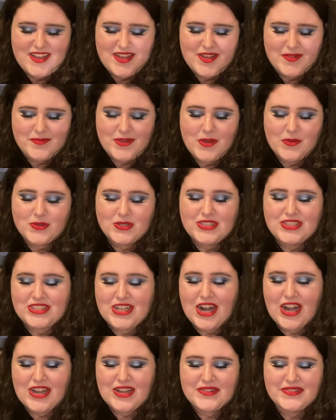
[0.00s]
we'll
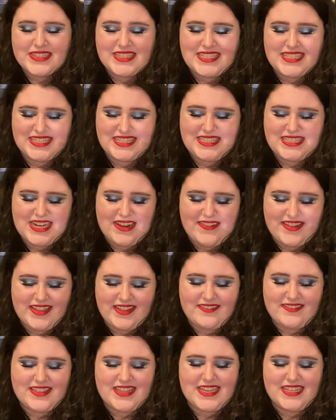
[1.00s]
start with just showing
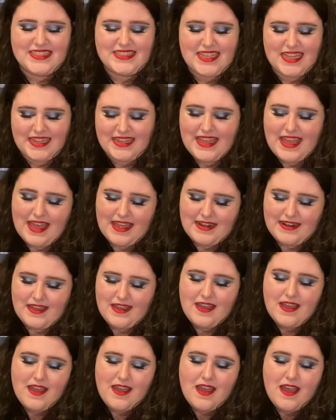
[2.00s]
you this again,
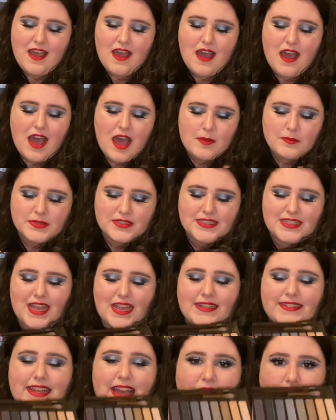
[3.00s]

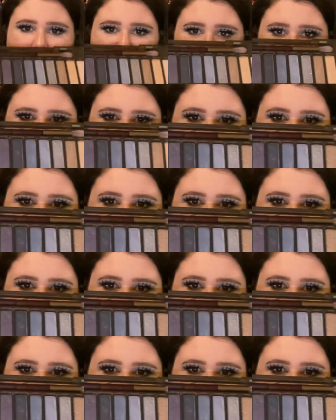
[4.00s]
upside down, because I